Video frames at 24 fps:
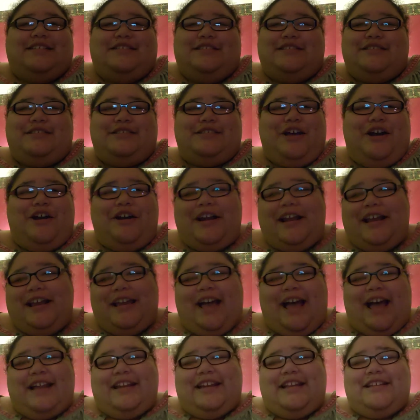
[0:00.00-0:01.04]
Sorry,
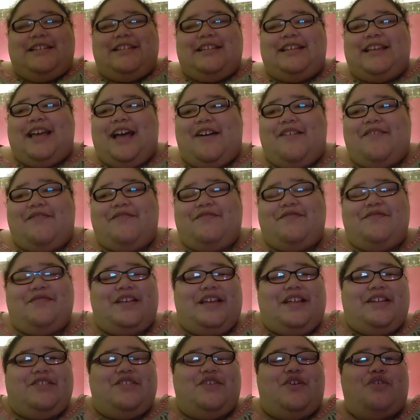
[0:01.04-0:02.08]
I need to have
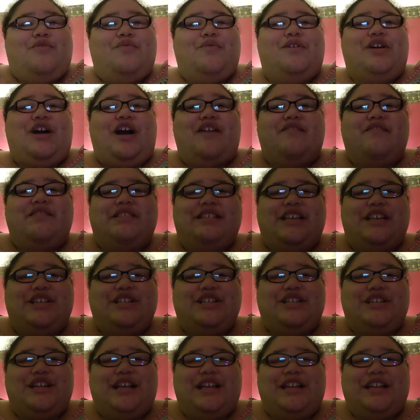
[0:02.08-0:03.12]
a normal
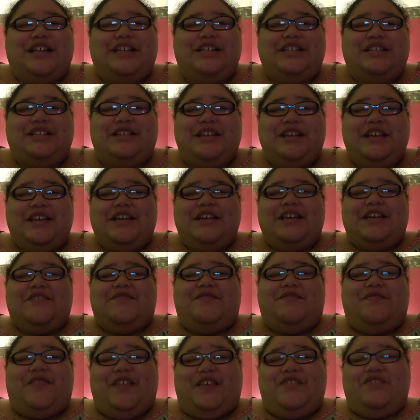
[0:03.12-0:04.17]
conversation. I need to
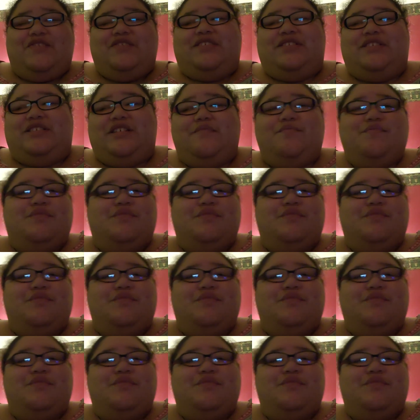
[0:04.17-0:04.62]
feel some